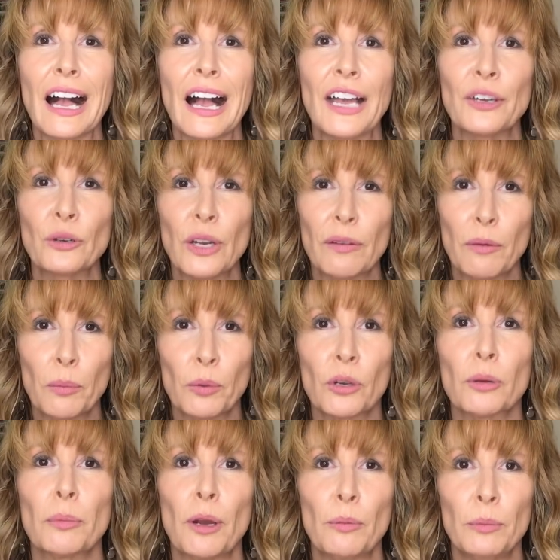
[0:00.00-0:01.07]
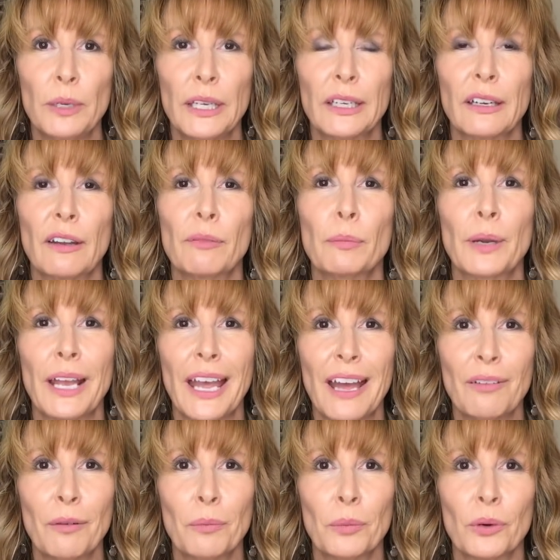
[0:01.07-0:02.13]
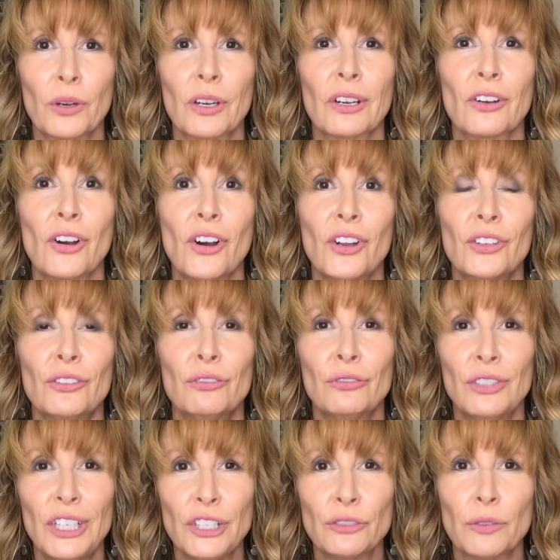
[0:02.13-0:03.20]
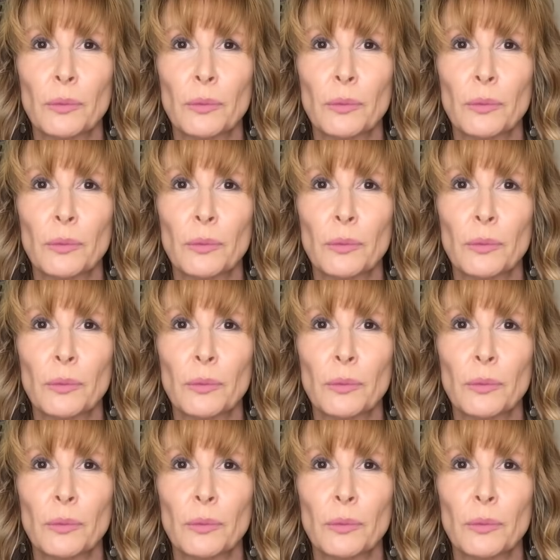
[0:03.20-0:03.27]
I don't have a book about being enough, but I have a book called Reach,